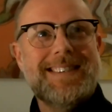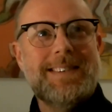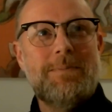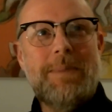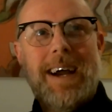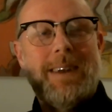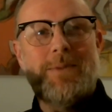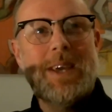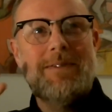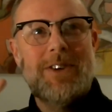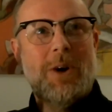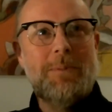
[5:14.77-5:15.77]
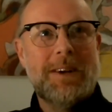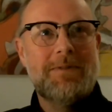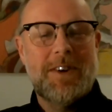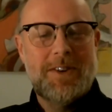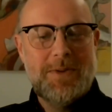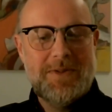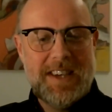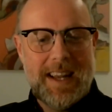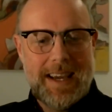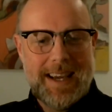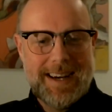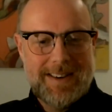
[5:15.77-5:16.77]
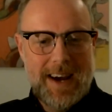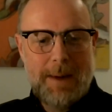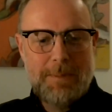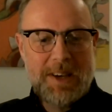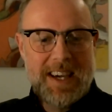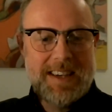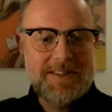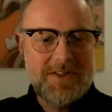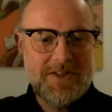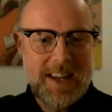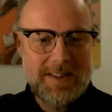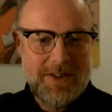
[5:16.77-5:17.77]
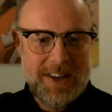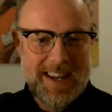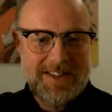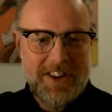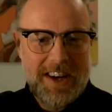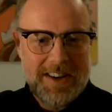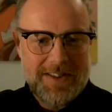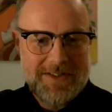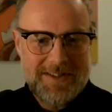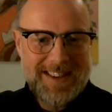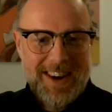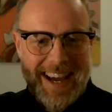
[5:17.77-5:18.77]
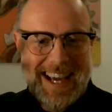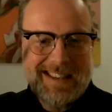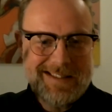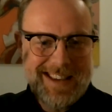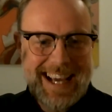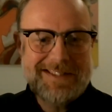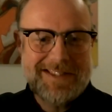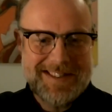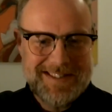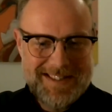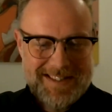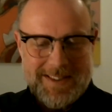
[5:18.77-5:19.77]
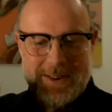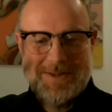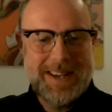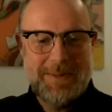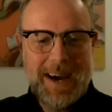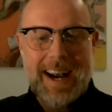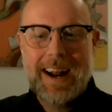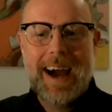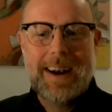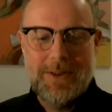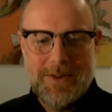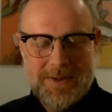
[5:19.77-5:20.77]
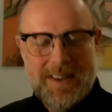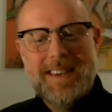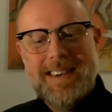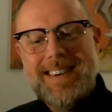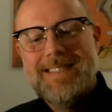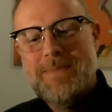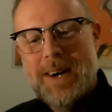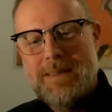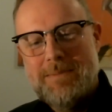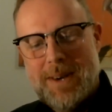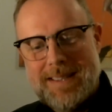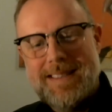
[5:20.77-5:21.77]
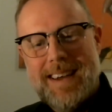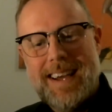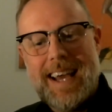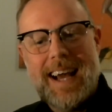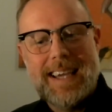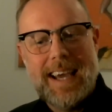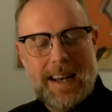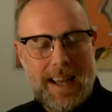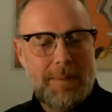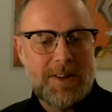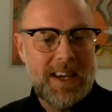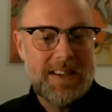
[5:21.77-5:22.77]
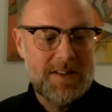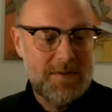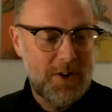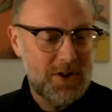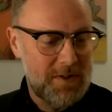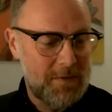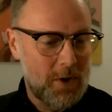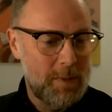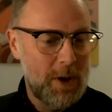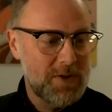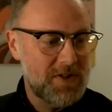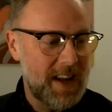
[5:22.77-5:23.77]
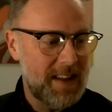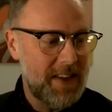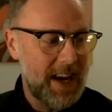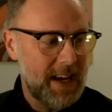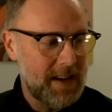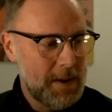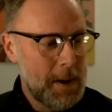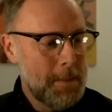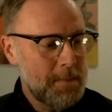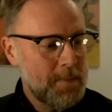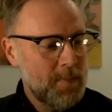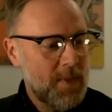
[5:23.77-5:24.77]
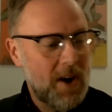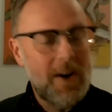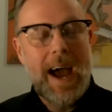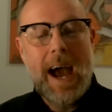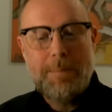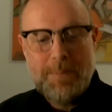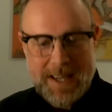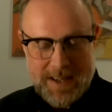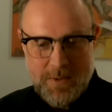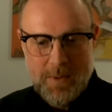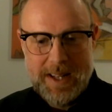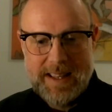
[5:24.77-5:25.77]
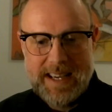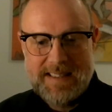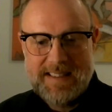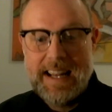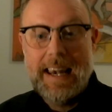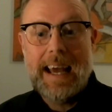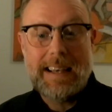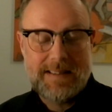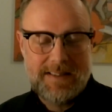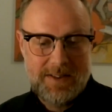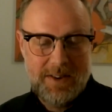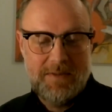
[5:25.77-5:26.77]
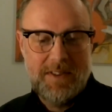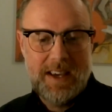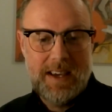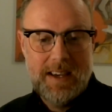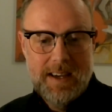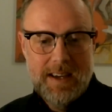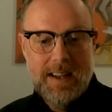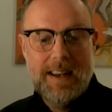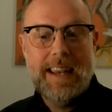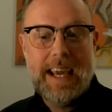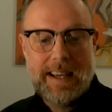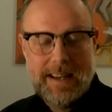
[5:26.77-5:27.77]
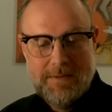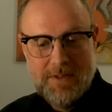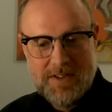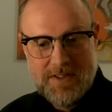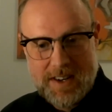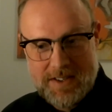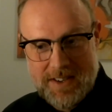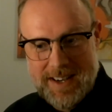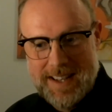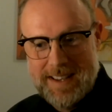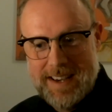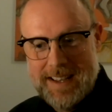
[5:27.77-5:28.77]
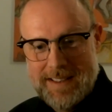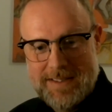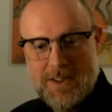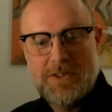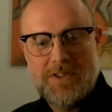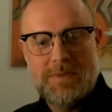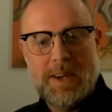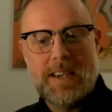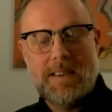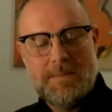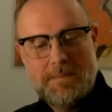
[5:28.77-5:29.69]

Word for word: Man, we have an opening for a new TLA here, application centric engineers, ACE, ACES or something. I, I don't know. But but again, applications first and foremost and they are happy when they see less of the naked infrastructure and the and the sausage making.